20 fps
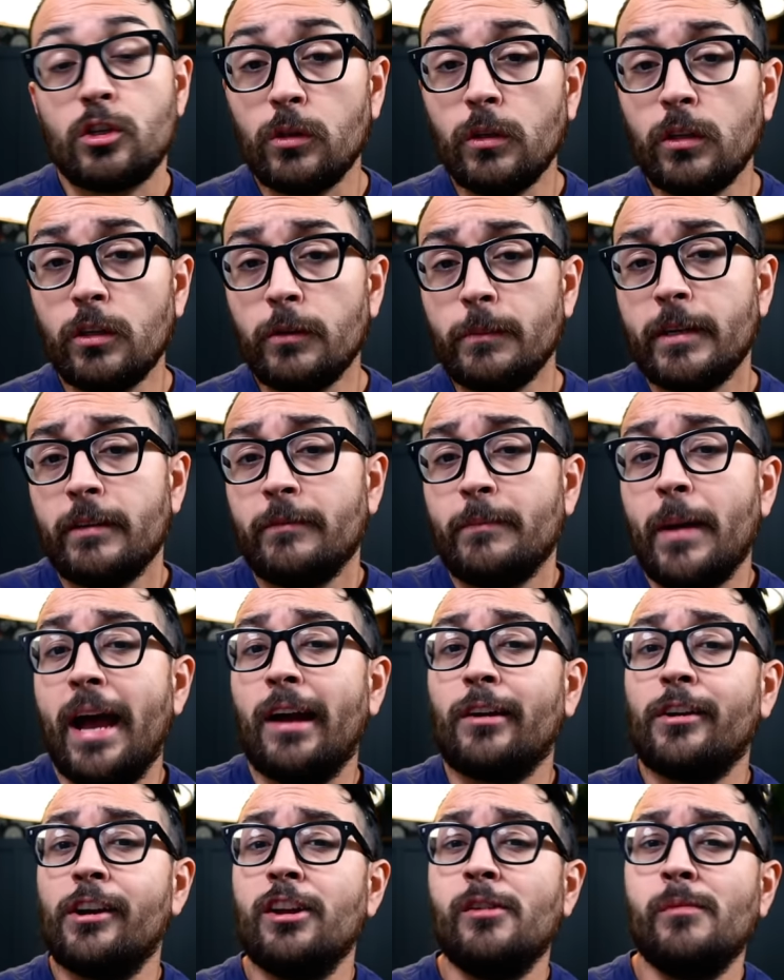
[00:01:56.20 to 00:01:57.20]
So a little bit of
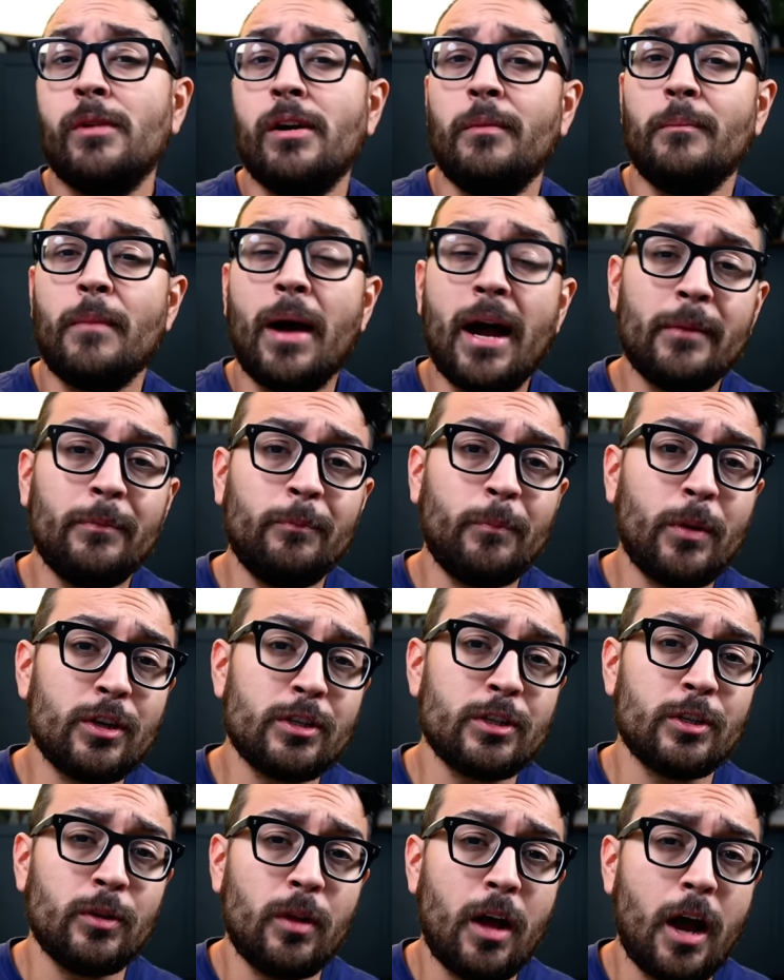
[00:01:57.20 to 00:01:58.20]
background about my
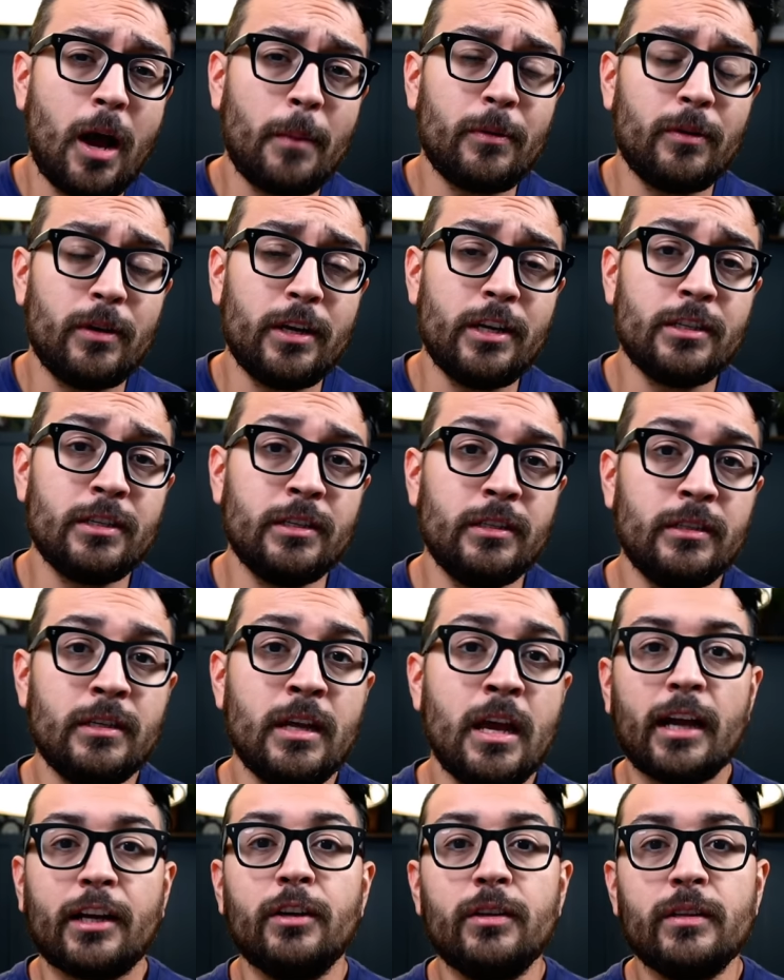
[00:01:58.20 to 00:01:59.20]
personal operation.
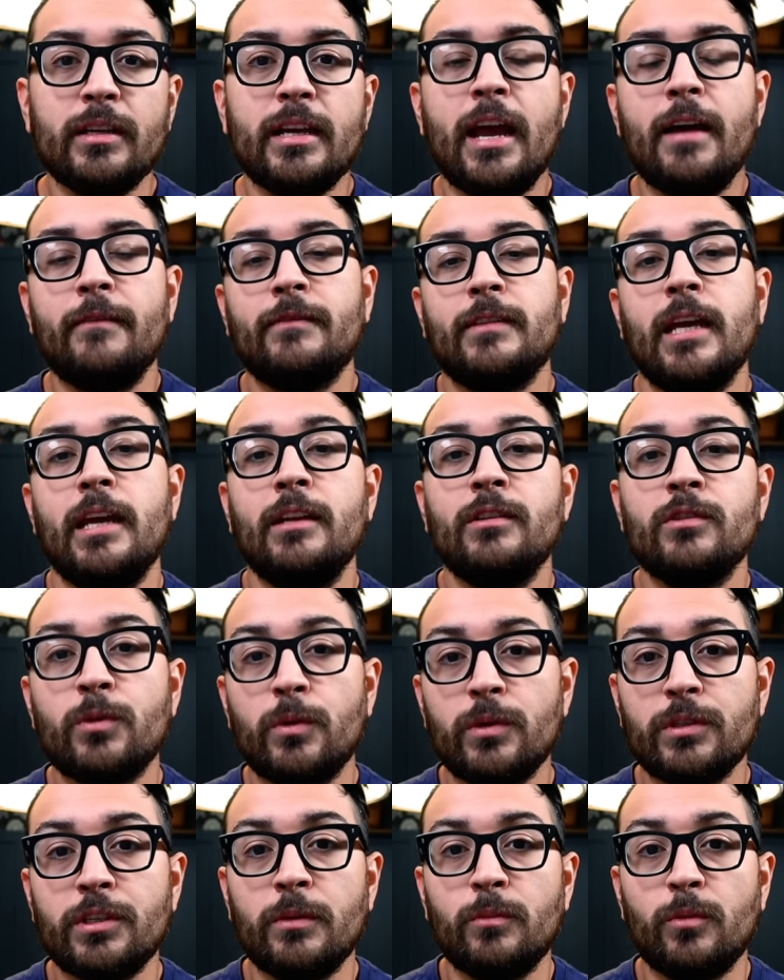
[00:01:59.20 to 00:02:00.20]
I currently have 10
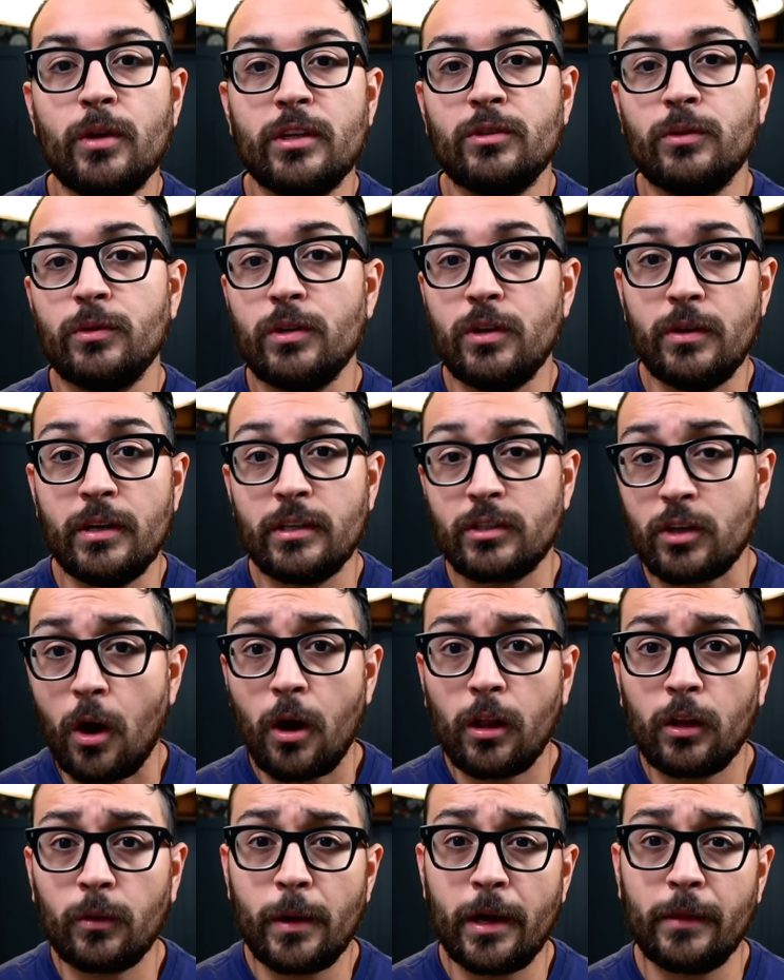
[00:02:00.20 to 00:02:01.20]
short-term rental units
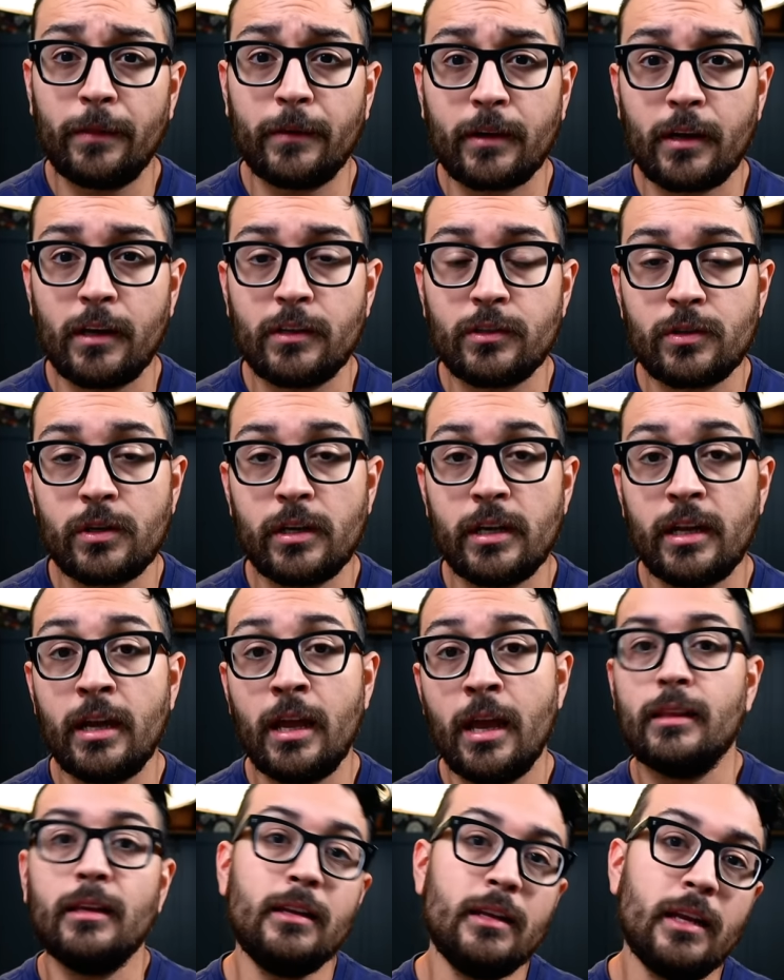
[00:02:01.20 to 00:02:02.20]
all around the country.
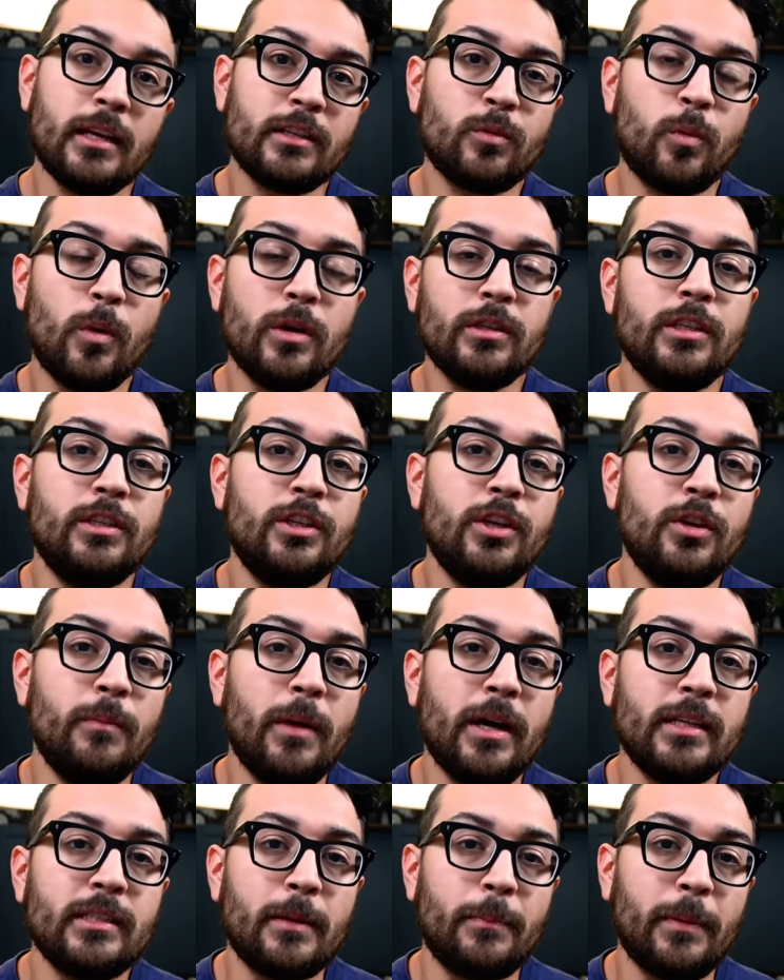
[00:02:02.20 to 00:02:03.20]
In the next 1 to 2
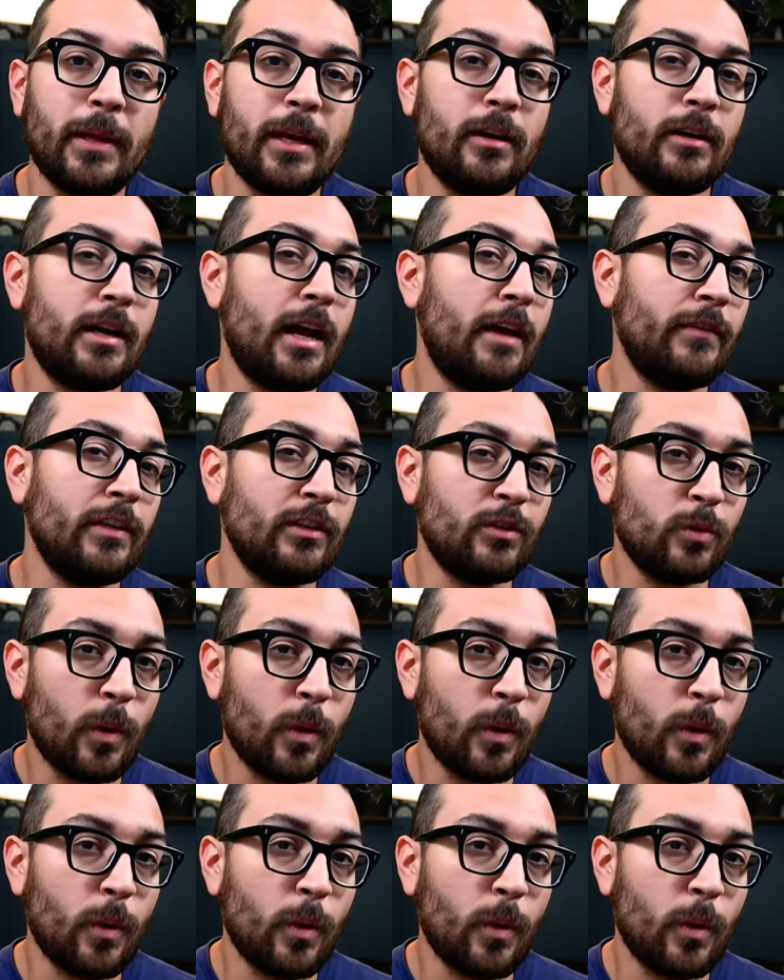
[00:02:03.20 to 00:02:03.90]
months, I plan on having